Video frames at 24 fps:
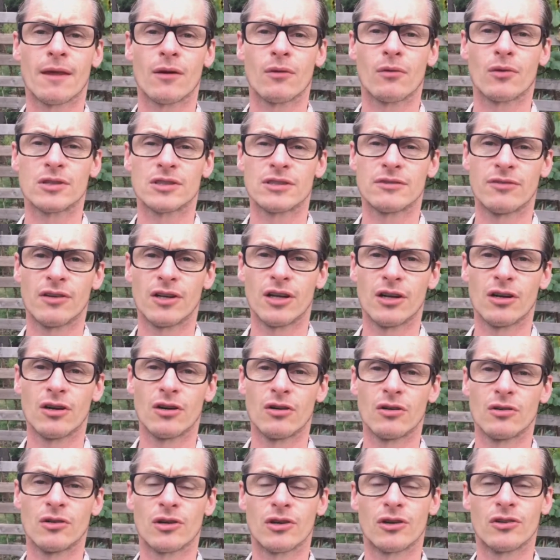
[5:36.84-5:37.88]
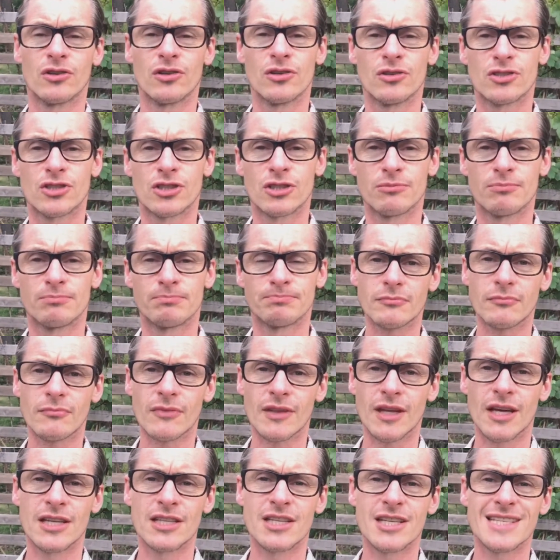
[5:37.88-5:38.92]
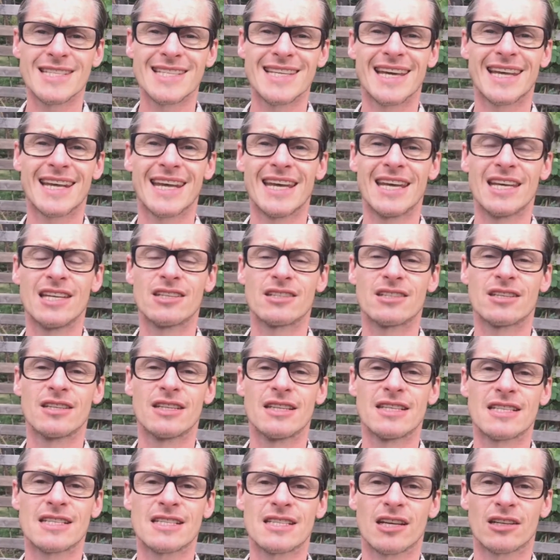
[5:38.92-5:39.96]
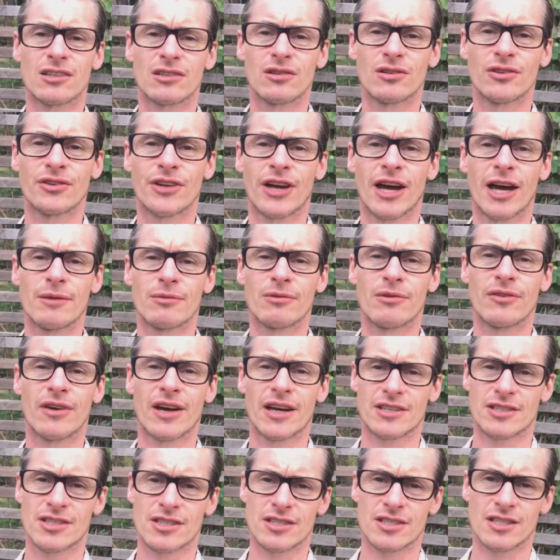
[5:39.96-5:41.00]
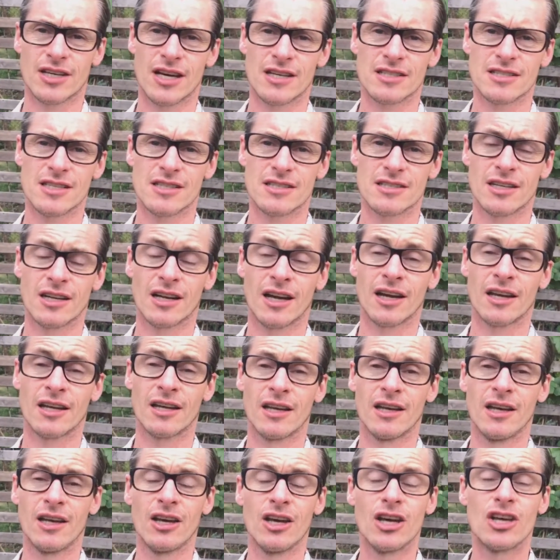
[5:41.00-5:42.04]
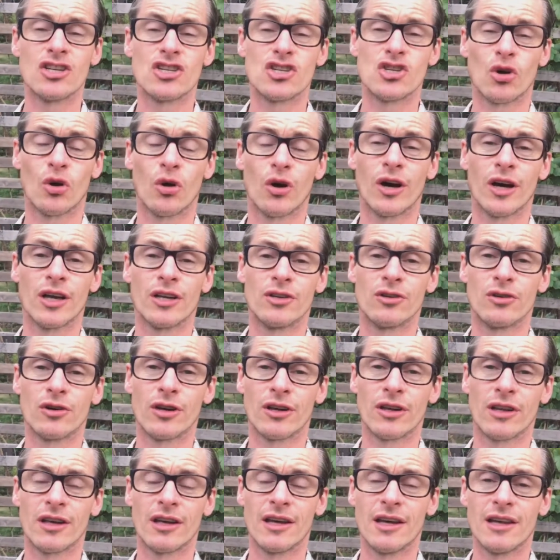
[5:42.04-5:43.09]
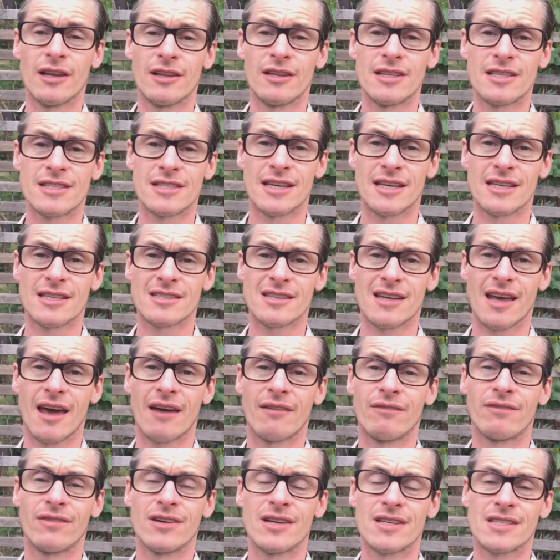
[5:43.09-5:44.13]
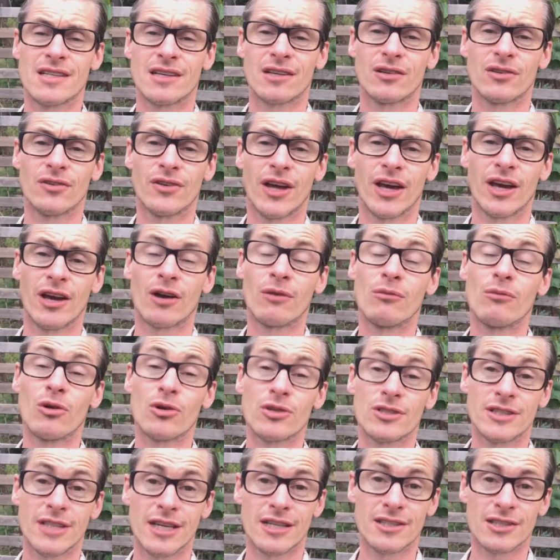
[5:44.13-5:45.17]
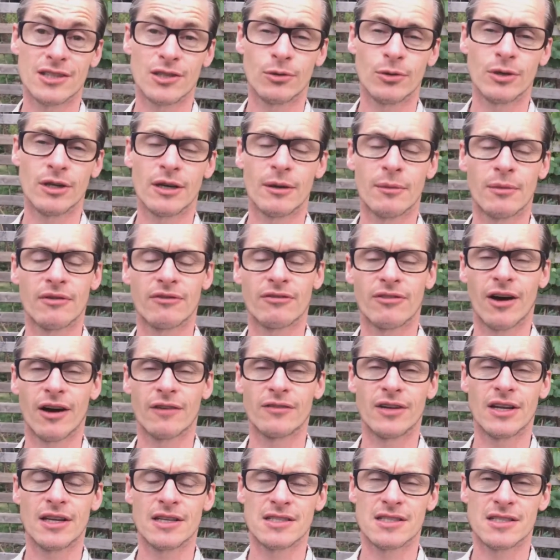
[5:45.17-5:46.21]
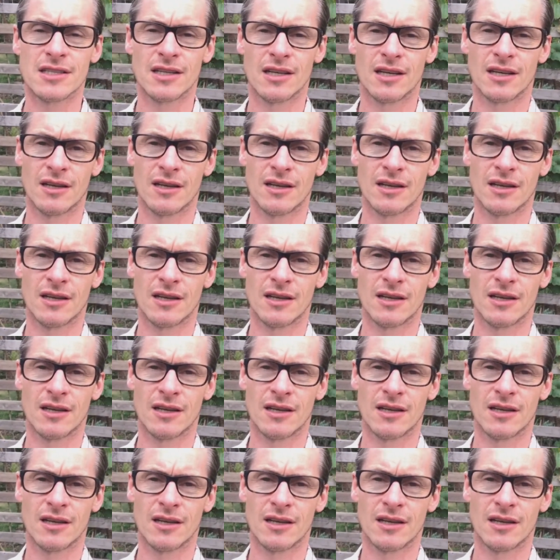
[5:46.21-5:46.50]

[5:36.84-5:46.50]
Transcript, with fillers: watch a video, look on YouTube and just get into these subtle type of exercises. And I enjoy doing these things every single day or most days of the week, about five days.